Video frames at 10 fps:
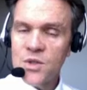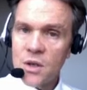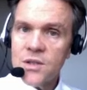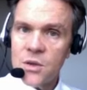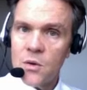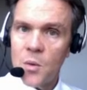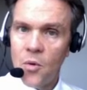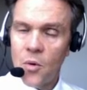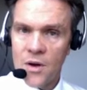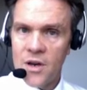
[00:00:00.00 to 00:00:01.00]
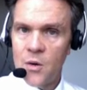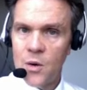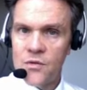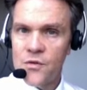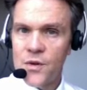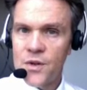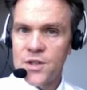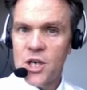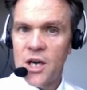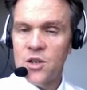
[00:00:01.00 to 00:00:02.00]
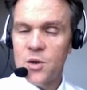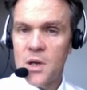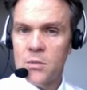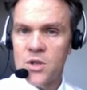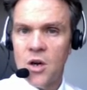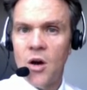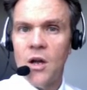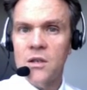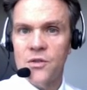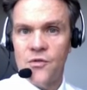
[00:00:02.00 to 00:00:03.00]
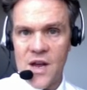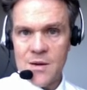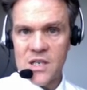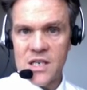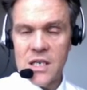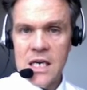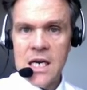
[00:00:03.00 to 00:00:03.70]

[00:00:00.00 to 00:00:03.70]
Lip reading: also important, however, for this child to be able to call to family